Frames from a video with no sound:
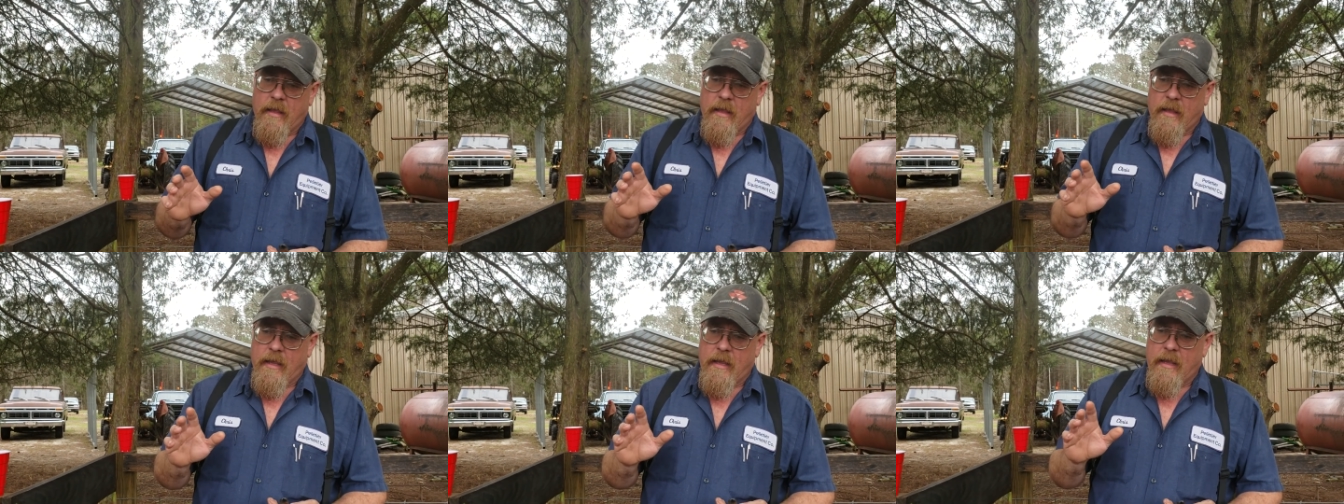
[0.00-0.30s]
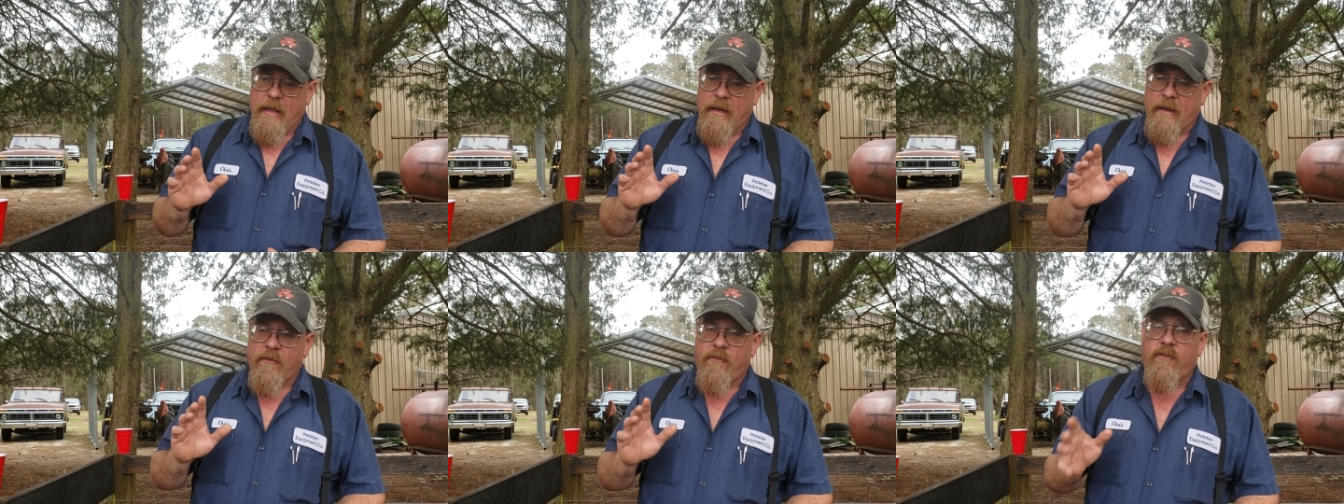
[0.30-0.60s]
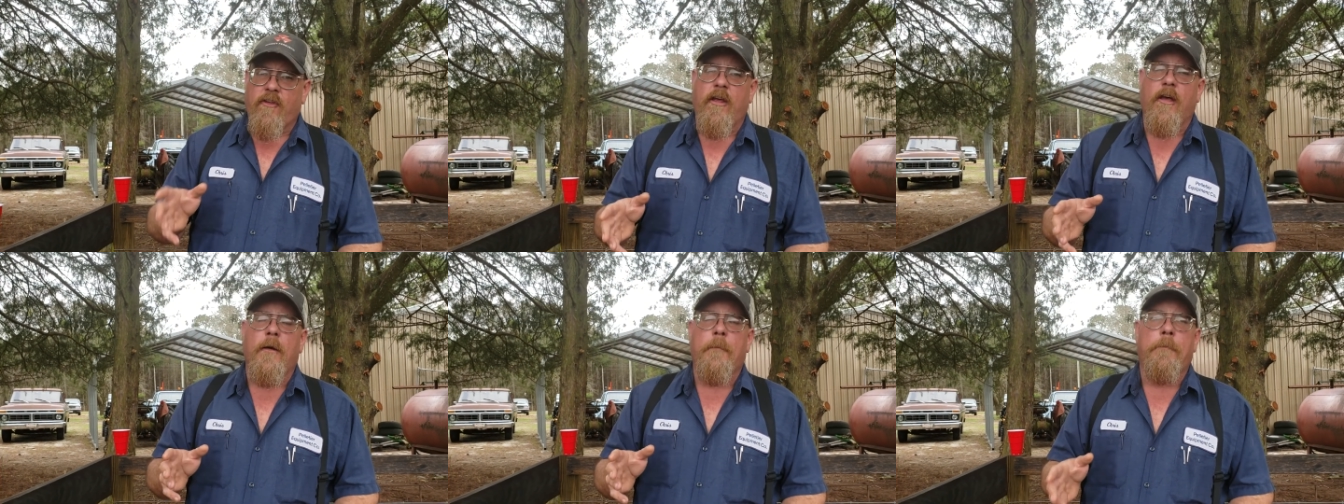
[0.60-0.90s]
And at
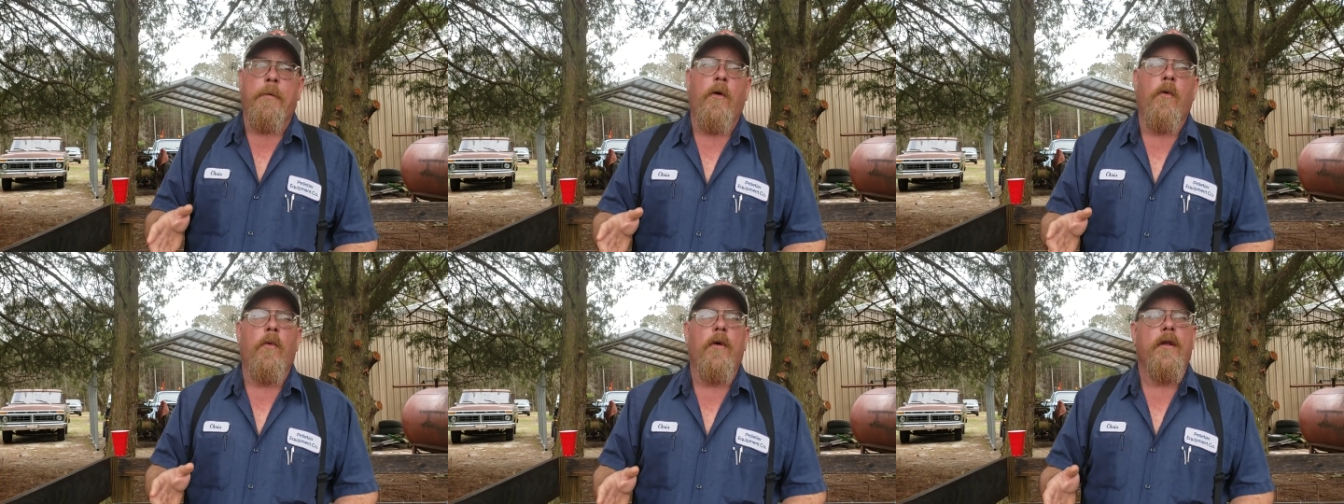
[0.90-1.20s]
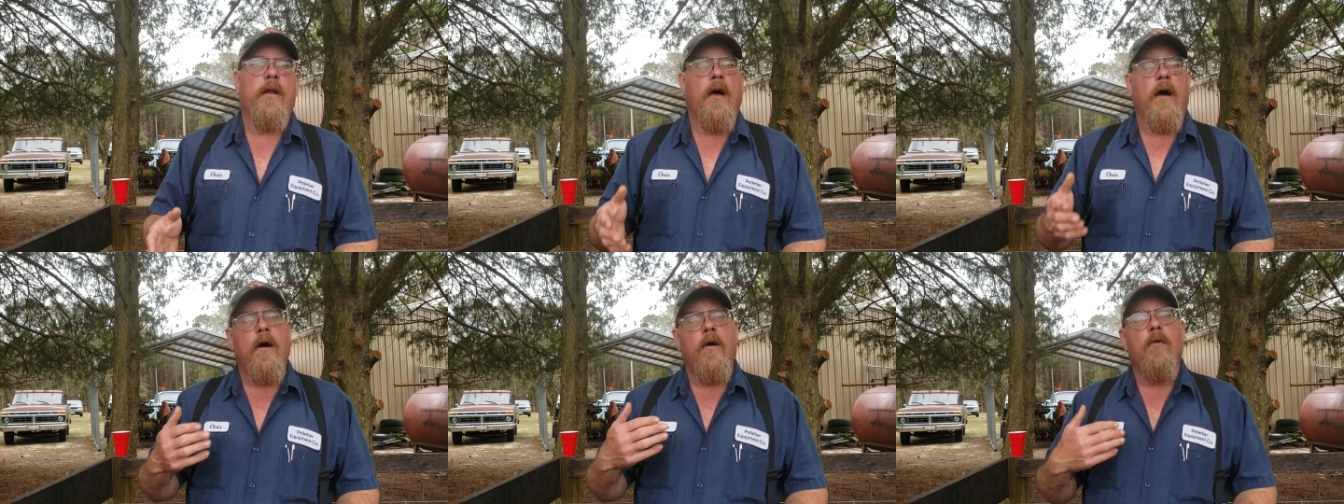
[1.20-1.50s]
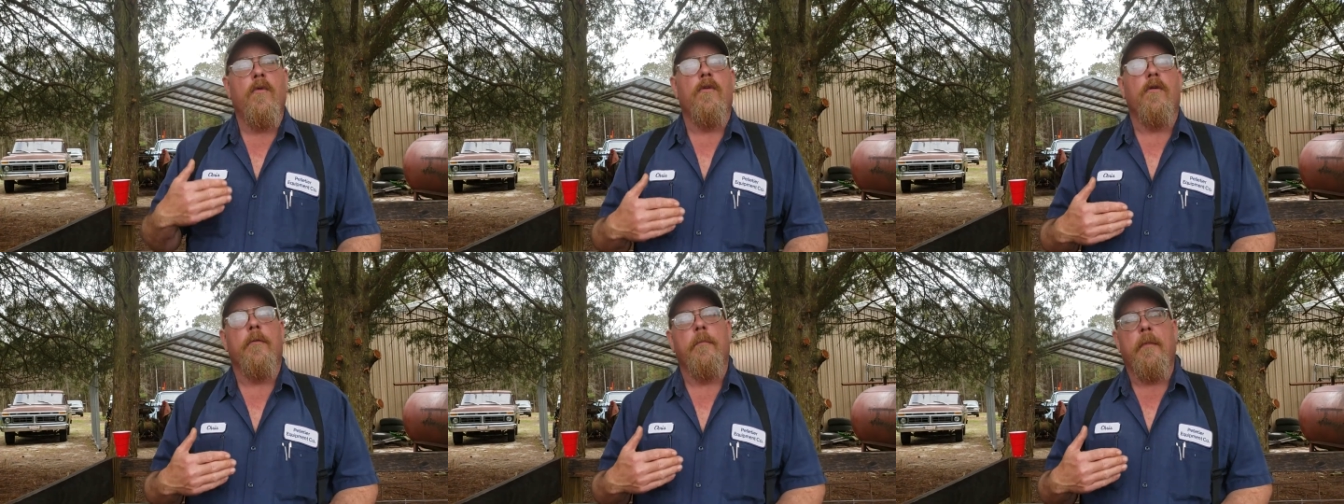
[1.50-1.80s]
some point, the
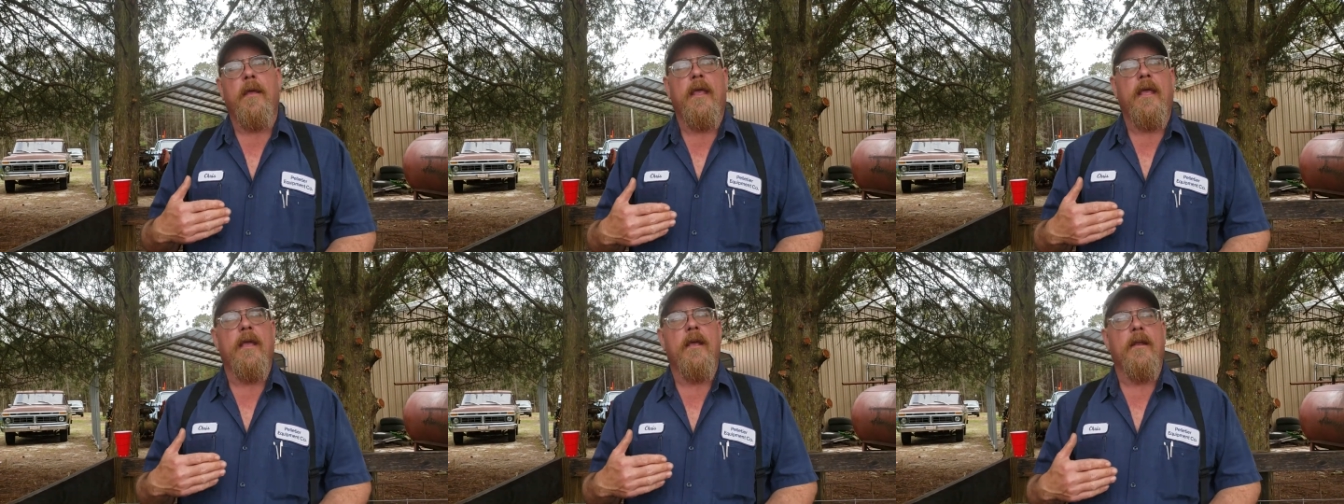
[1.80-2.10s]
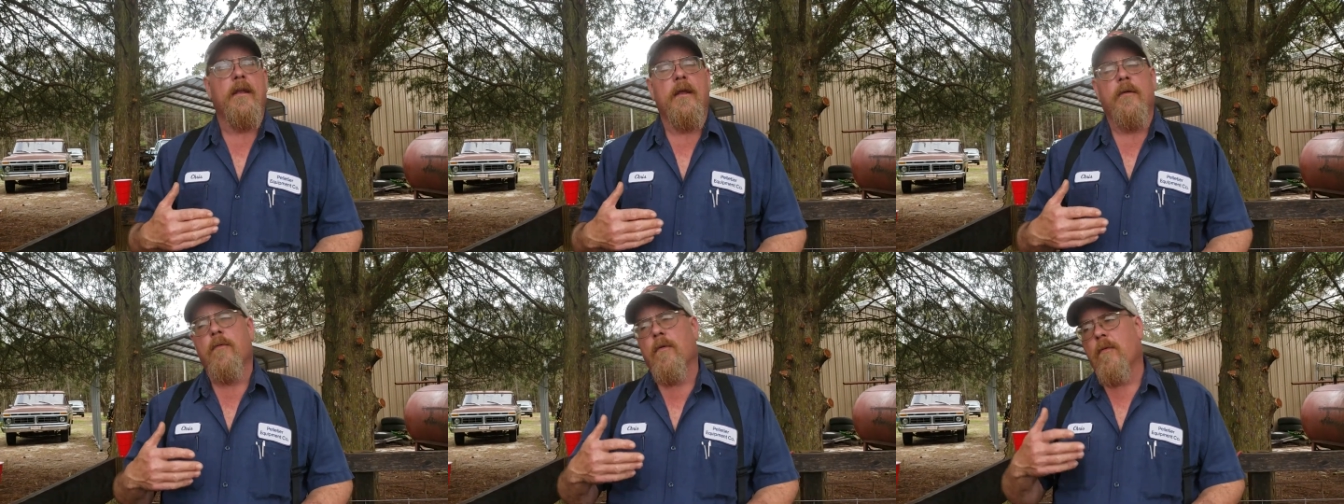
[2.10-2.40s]
older men that